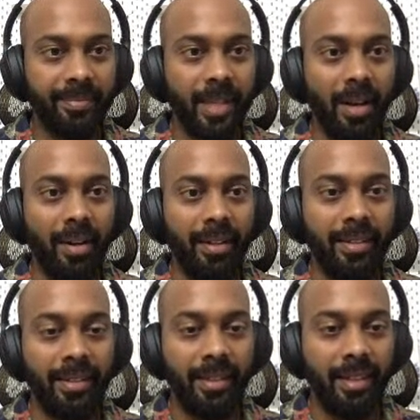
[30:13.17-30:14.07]
Alright.
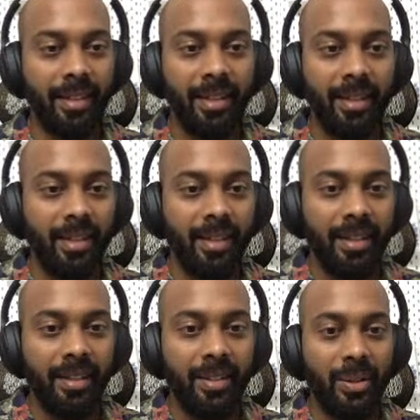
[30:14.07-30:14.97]

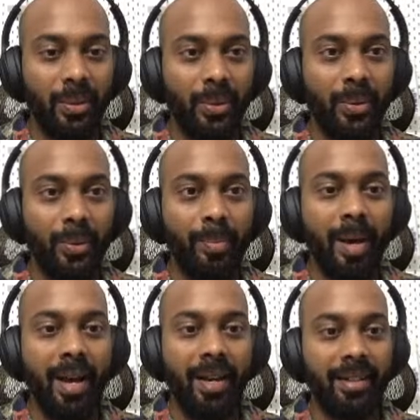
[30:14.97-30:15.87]

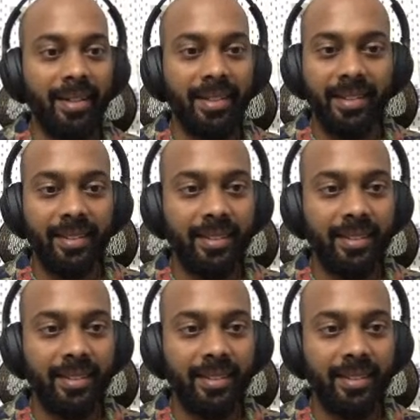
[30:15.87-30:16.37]
Throwback.